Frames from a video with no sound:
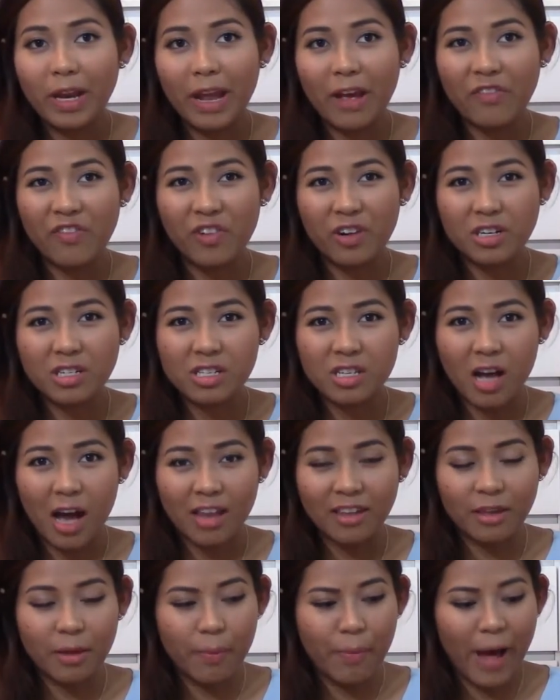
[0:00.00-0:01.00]
I first
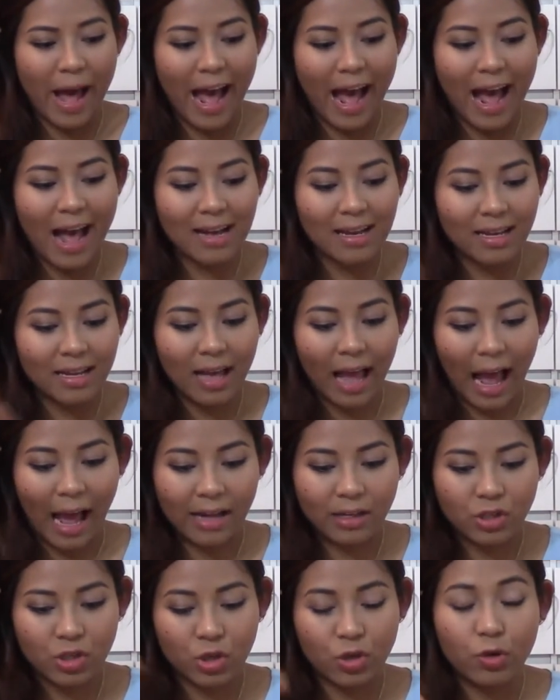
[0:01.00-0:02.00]
got the bag,
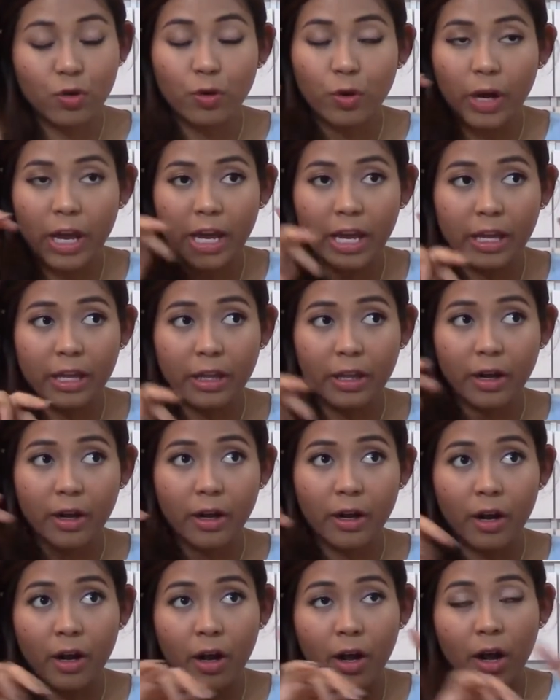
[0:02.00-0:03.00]
I do
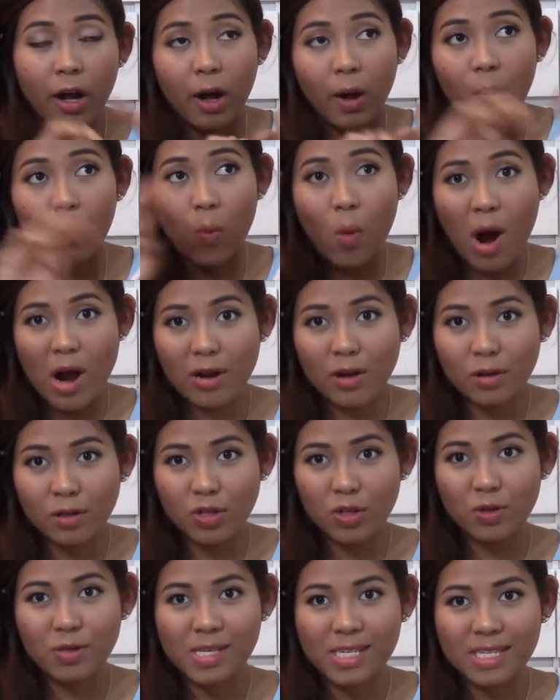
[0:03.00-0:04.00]
either one or
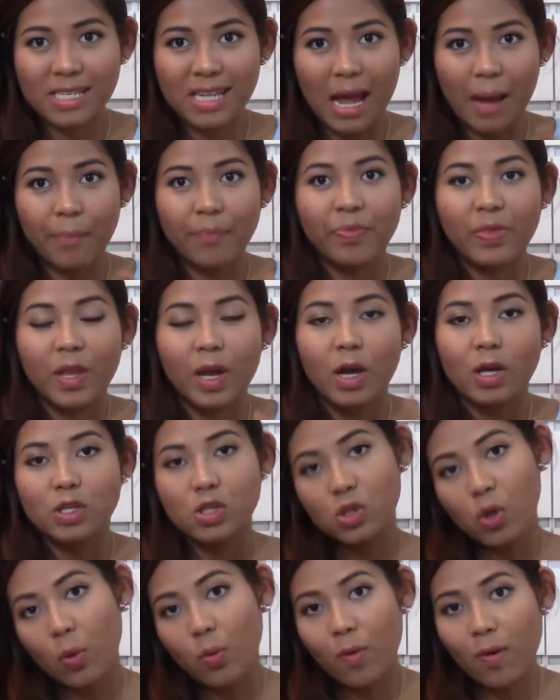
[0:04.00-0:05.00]
two steps.
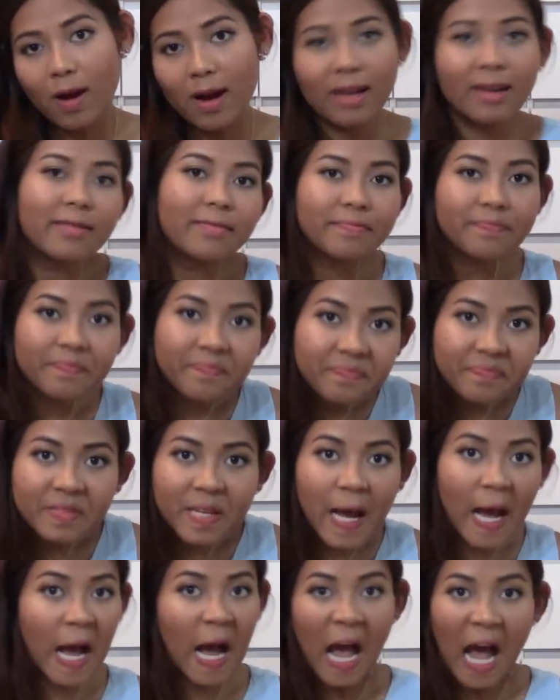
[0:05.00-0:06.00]
So one,
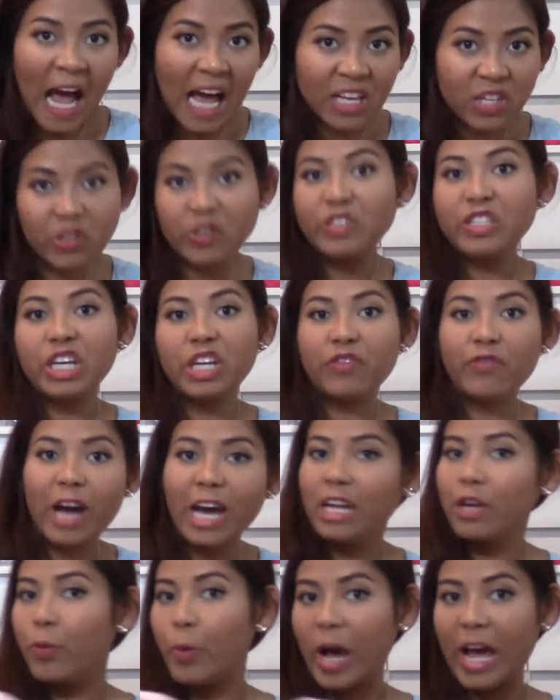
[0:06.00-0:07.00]
I use it
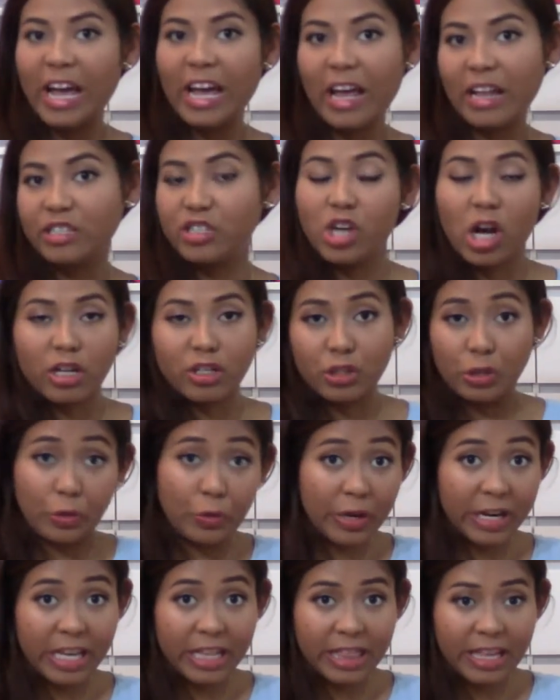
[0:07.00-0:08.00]
right away and don't
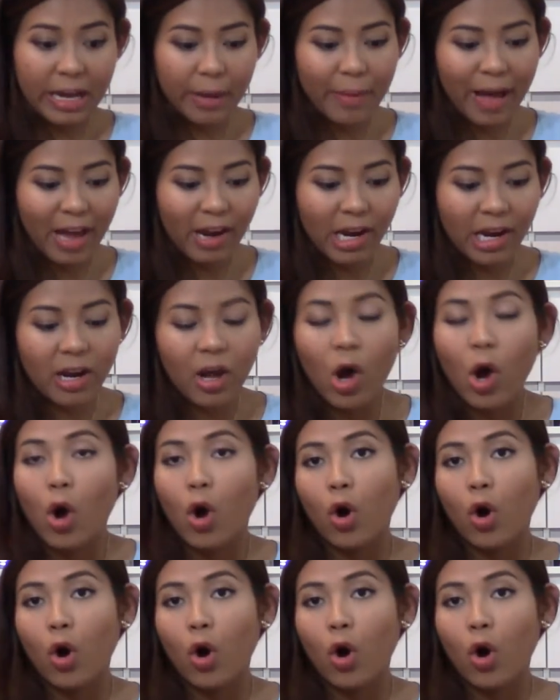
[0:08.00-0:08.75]
do anything about it.